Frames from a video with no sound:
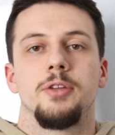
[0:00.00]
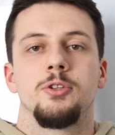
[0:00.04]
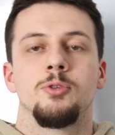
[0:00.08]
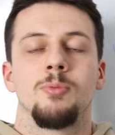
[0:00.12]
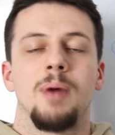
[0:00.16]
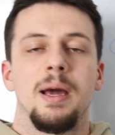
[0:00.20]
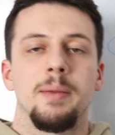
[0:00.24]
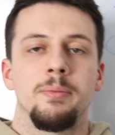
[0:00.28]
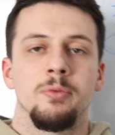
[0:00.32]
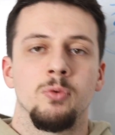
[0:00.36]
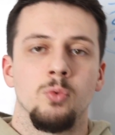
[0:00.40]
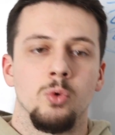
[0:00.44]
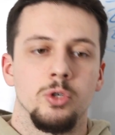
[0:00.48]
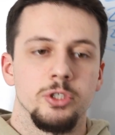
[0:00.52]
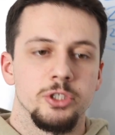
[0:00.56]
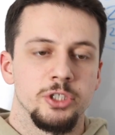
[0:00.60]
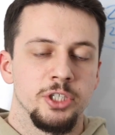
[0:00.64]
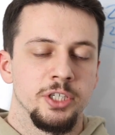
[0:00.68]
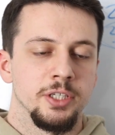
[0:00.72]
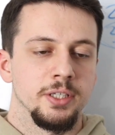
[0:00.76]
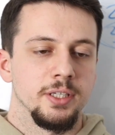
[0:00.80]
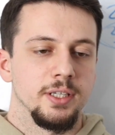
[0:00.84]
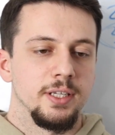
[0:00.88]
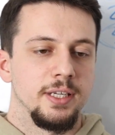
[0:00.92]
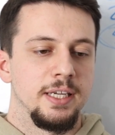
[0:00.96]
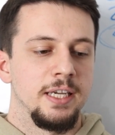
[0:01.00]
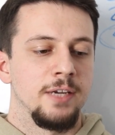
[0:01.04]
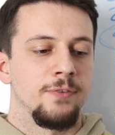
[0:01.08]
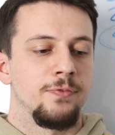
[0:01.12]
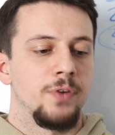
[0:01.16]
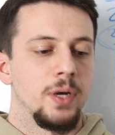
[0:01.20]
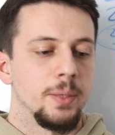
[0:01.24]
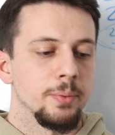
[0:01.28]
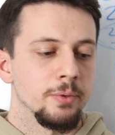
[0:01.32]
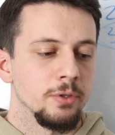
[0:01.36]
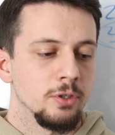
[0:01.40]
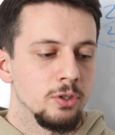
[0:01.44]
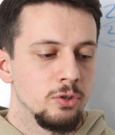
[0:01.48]
You might be wondering, if
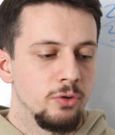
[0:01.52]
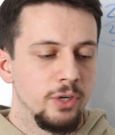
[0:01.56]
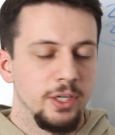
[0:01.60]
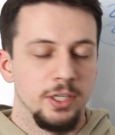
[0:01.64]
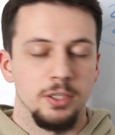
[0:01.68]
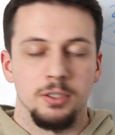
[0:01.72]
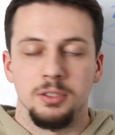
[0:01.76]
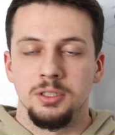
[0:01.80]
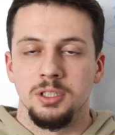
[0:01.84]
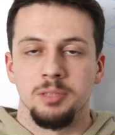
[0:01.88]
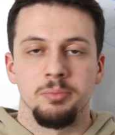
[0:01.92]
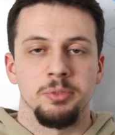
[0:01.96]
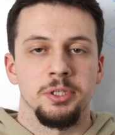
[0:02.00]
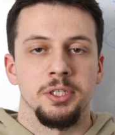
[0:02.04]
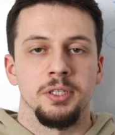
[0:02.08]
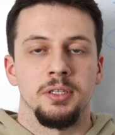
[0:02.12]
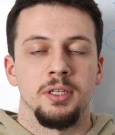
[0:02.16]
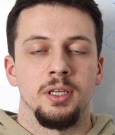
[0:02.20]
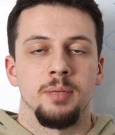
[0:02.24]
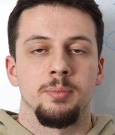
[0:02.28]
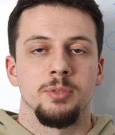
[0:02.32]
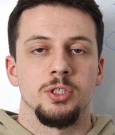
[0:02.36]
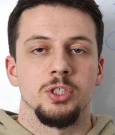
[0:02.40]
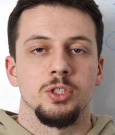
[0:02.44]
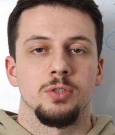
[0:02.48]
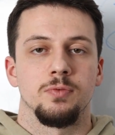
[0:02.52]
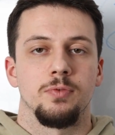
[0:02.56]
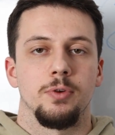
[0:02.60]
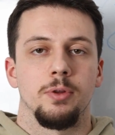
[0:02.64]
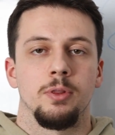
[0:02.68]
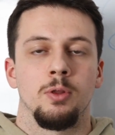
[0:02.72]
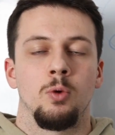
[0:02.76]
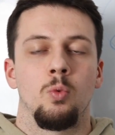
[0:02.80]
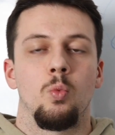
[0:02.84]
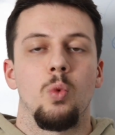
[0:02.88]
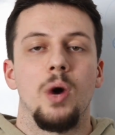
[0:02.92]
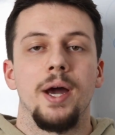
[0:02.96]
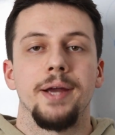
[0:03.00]
I'm going to create unlimited images for
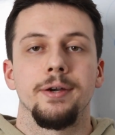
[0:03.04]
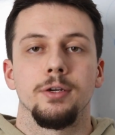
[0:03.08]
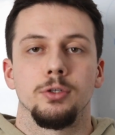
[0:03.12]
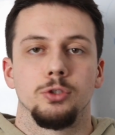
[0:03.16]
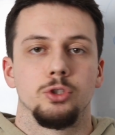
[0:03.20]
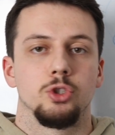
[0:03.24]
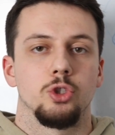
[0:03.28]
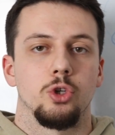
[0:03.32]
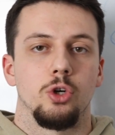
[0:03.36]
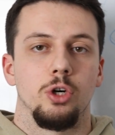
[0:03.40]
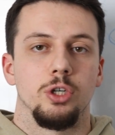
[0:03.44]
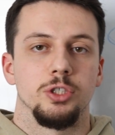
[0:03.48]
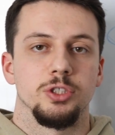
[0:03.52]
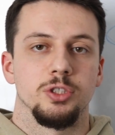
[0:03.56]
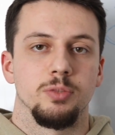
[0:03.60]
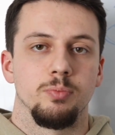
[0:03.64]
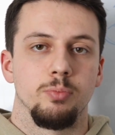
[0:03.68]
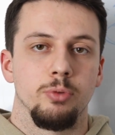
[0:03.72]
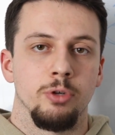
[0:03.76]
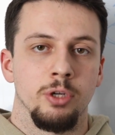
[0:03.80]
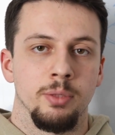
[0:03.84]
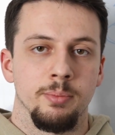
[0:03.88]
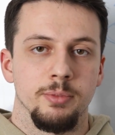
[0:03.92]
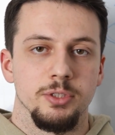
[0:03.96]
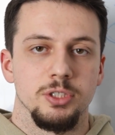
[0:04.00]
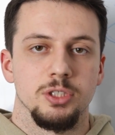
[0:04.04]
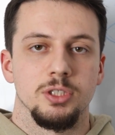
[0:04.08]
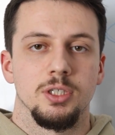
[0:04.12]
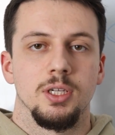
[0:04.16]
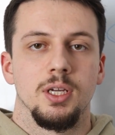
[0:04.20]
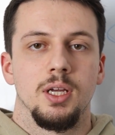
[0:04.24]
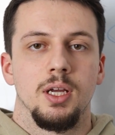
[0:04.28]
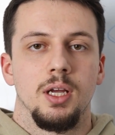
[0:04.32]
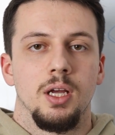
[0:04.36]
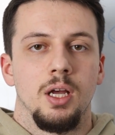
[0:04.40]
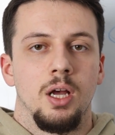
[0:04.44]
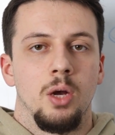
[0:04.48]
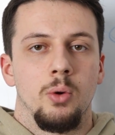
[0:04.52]
them, why not charge them per image?
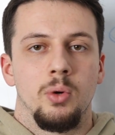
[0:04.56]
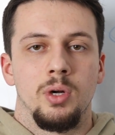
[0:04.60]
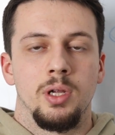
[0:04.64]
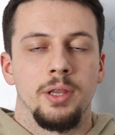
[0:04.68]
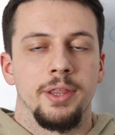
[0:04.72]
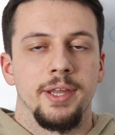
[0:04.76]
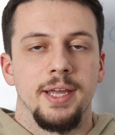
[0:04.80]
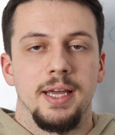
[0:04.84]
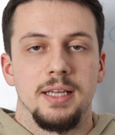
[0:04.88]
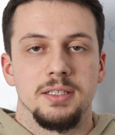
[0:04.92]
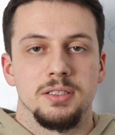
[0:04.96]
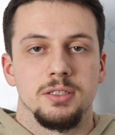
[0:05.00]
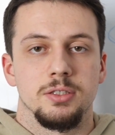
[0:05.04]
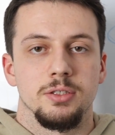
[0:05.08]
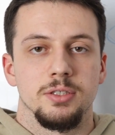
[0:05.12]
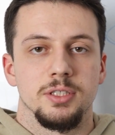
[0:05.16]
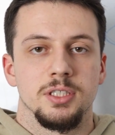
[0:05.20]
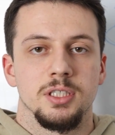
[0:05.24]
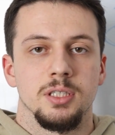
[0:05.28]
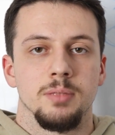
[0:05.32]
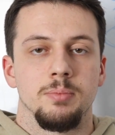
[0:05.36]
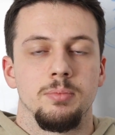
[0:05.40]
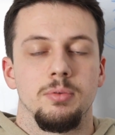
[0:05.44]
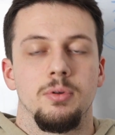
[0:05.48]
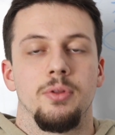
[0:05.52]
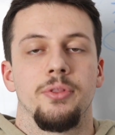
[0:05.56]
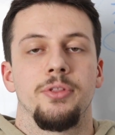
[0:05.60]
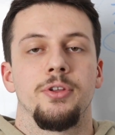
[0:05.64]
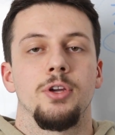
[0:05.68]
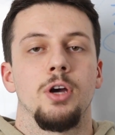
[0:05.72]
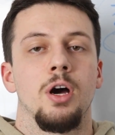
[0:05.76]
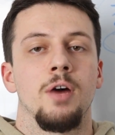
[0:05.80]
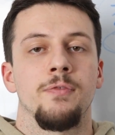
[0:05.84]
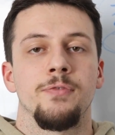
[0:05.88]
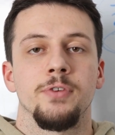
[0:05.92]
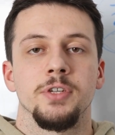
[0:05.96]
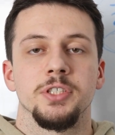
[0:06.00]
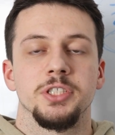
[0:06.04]
Well, the answer is simple. The
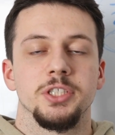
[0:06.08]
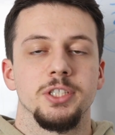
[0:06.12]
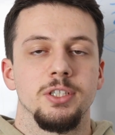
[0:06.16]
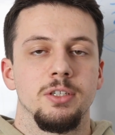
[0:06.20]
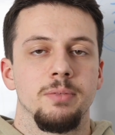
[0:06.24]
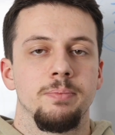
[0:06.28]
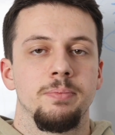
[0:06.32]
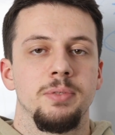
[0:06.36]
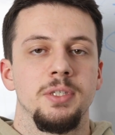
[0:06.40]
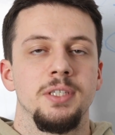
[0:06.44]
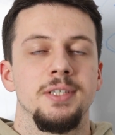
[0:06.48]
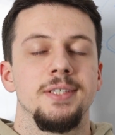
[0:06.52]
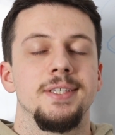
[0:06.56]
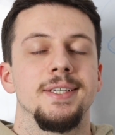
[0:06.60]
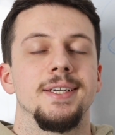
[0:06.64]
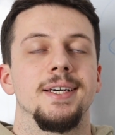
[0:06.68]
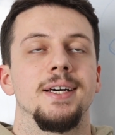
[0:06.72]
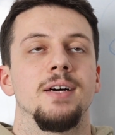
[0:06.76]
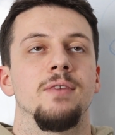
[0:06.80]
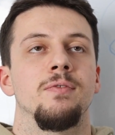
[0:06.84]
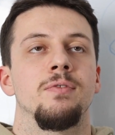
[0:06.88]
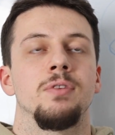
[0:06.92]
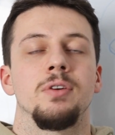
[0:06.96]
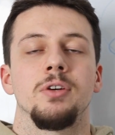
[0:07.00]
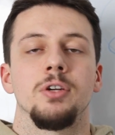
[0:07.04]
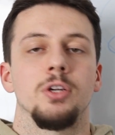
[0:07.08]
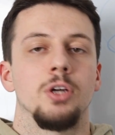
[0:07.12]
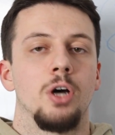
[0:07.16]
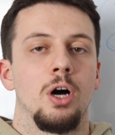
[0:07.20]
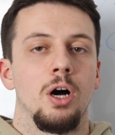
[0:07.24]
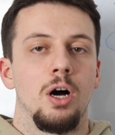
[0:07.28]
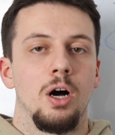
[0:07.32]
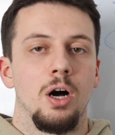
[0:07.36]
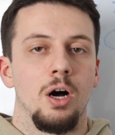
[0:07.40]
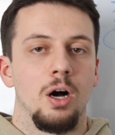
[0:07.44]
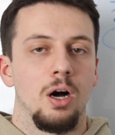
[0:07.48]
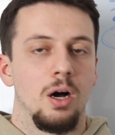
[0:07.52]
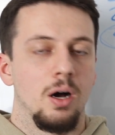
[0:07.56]
offer is going to be very
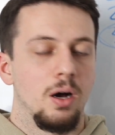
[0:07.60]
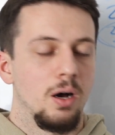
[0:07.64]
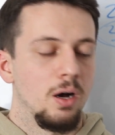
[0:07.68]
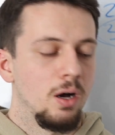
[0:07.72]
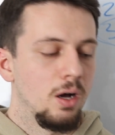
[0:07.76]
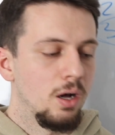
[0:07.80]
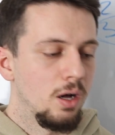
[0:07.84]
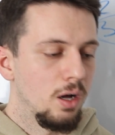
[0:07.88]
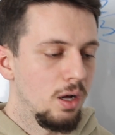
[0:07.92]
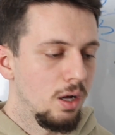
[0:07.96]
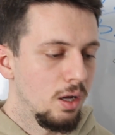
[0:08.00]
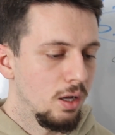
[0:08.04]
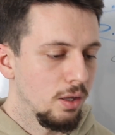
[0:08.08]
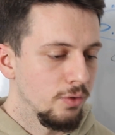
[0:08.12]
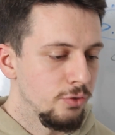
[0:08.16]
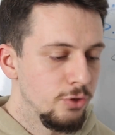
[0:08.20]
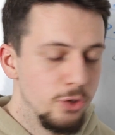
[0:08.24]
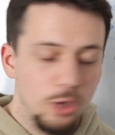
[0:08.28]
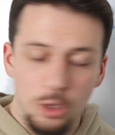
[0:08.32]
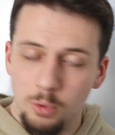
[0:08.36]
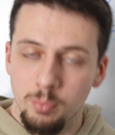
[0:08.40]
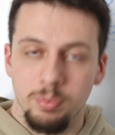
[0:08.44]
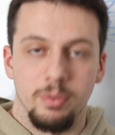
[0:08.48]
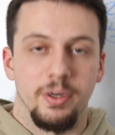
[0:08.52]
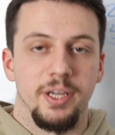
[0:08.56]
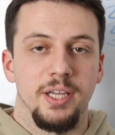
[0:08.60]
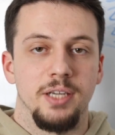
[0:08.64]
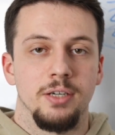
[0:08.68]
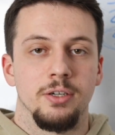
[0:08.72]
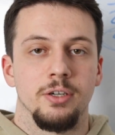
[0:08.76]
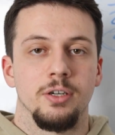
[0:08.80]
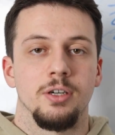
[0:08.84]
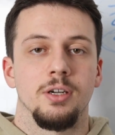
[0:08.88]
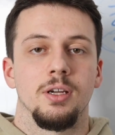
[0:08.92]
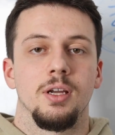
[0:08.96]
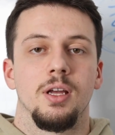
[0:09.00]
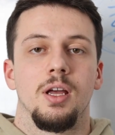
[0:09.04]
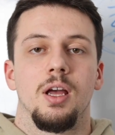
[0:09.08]

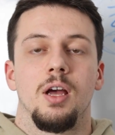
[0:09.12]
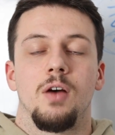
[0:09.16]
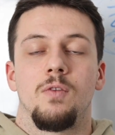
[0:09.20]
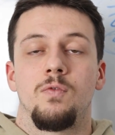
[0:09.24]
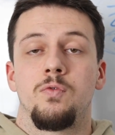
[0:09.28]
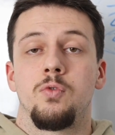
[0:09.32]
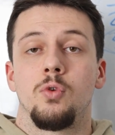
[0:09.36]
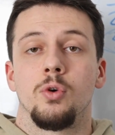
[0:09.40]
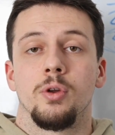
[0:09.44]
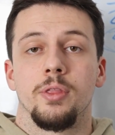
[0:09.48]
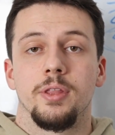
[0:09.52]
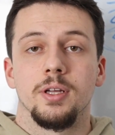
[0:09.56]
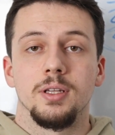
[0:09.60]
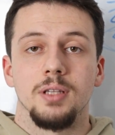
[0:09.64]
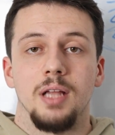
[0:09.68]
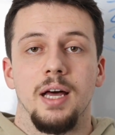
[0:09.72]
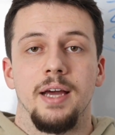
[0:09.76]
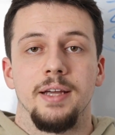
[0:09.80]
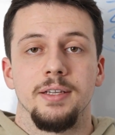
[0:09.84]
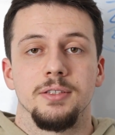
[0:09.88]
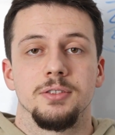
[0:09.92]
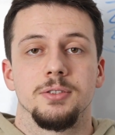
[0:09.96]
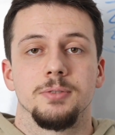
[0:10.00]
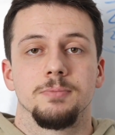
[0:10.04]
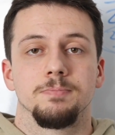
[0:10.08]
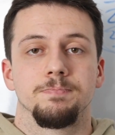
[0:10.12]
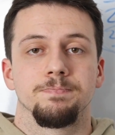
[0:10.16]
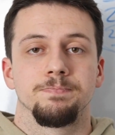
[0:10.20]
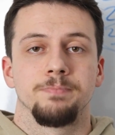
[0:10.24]
no-brainer for the client.